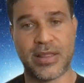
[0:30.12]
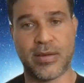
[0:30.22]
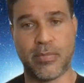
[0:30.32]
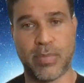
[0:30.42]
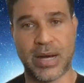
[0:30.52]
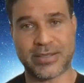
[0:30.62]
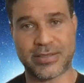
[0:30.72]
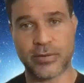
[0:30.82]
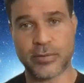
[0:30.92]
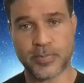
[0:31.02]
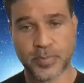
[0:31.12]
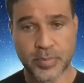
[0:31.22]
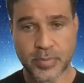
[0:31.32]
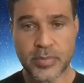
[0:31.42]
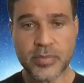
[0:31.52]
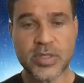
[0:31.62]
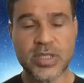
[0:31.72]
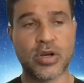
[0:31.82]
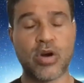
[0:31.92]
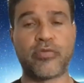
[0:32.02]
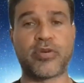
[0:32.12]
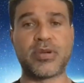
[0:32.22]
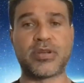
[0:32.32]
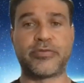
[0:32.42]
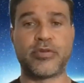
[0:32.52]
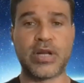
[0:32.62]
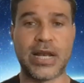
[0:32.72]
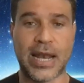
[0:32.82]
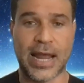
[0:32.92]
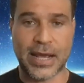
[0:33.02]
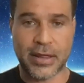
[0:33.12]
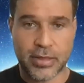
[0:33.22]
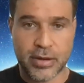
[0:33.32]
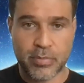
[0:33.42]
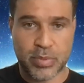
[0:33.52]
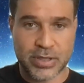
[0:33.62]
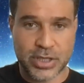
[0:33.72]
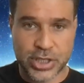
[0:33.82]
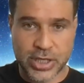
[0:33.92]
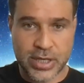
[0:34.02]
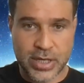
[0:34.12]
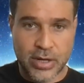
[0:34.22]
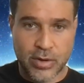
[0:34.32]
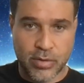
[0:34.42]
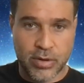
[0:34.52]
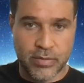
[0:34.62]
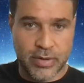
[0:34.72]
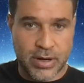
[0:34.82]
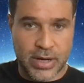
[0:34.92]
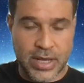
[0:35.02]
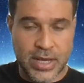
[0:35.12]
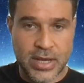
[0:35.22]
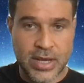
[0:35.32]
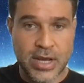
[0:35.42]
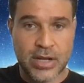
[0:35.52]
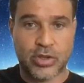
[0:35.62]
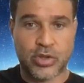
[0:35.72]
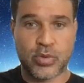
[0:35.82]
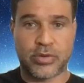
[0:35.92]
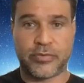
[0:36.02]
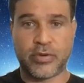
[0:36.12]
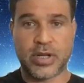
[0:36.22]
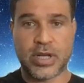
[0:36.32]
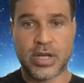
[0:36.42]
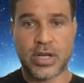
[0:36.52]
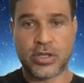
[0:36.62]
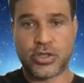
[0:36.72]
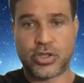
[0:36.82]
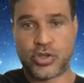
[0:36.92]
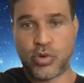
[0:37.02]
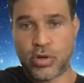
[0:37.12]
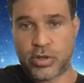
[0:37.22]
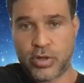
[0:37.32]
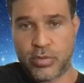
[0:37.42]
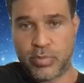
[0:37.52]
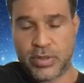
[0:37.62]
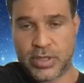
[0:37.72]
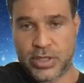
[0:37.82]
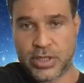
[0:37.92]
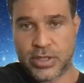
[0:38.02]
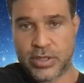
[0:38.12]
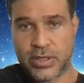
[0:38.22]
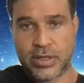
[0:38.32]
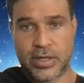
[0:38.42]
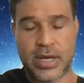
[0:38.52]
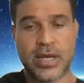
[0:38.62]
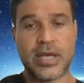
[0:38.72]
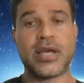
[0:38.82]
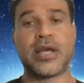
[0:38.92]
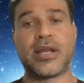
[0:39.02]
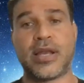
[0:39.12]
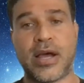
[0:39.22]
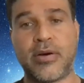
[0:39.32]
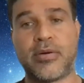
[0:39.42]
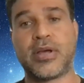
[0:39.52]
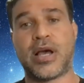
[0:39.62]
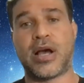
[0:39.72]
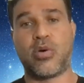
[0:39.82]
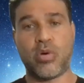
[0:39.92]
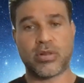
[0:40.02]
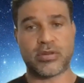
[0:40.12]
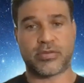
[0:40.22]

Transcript: the muscle go from its fully lengthened position, or even out here, to its fully shortened position. Okay. Now I'll walk